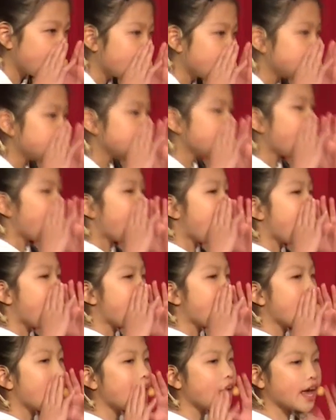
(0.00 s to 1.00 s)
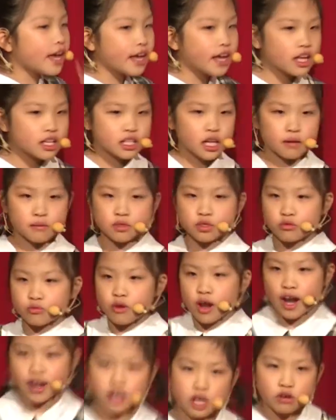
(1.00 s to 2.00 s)
and play!" Thomas
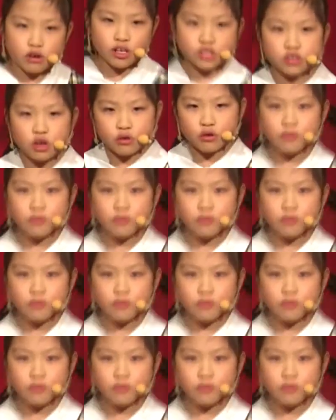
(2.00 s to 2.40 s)
ran across the